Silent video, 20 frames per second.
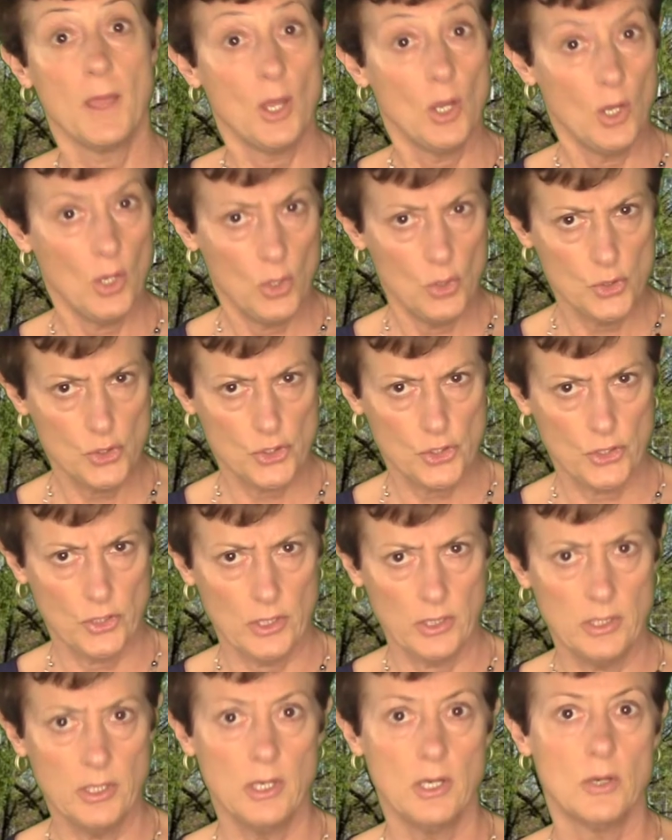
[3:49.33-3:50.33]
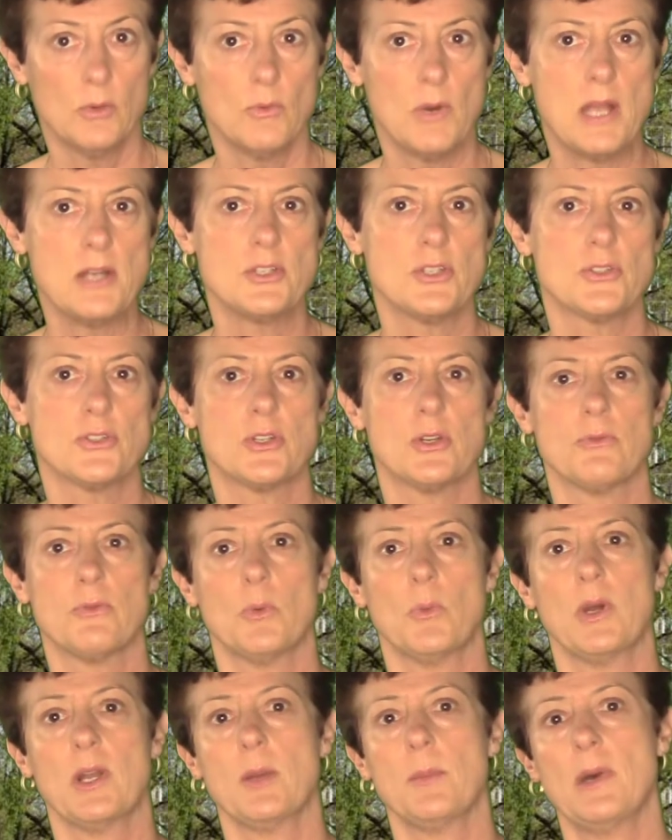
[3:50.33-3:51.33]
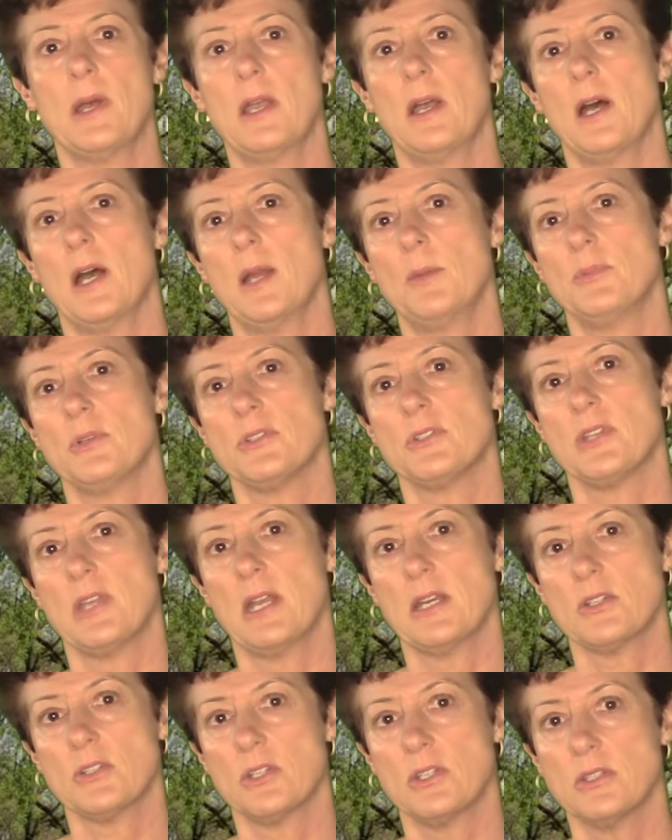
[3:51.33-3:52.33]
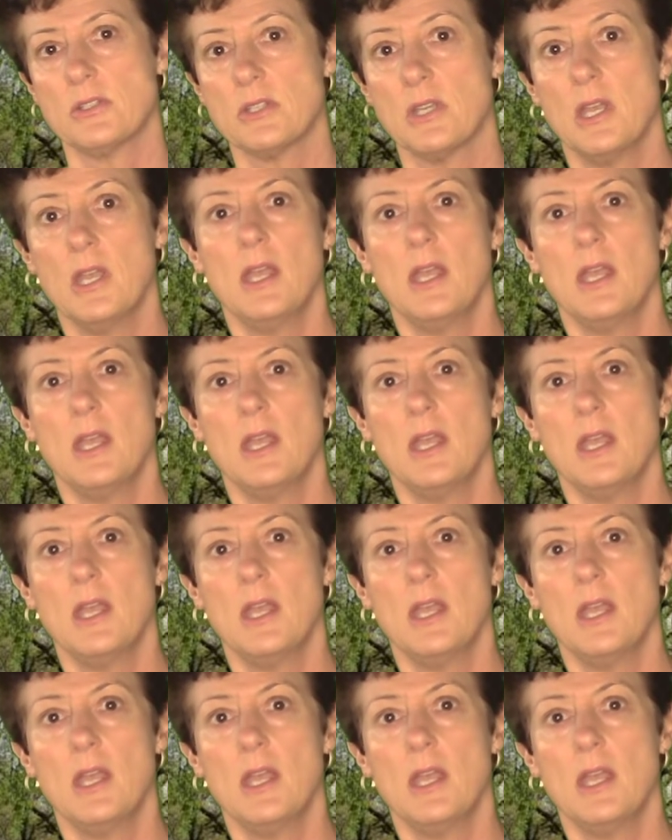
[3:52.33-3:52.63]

Who should register for one of my hybrid sections?